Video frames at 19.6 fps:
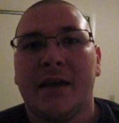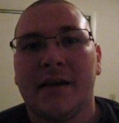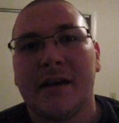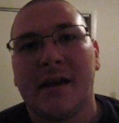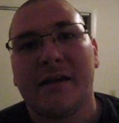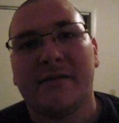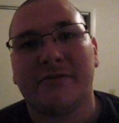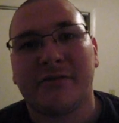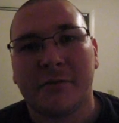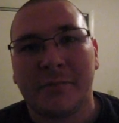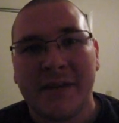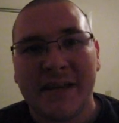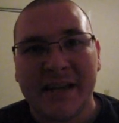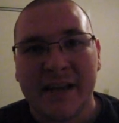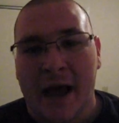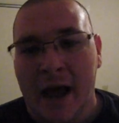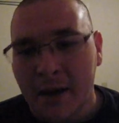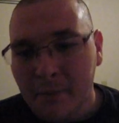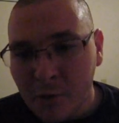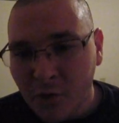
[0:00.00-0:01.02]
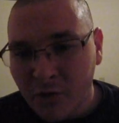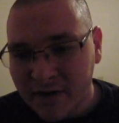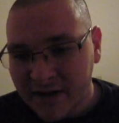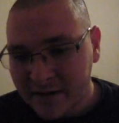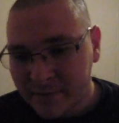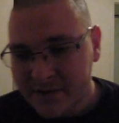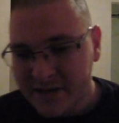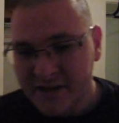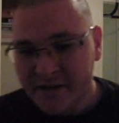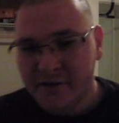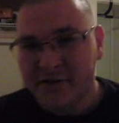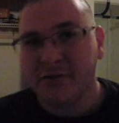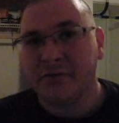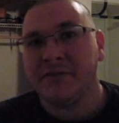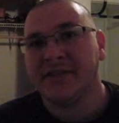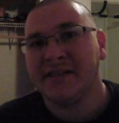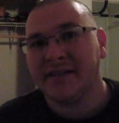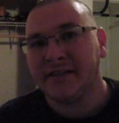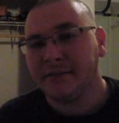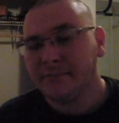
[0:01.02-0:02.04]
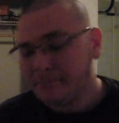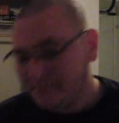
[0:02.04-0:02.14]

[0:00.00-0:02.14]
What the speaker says: Now for me, I'm going to be using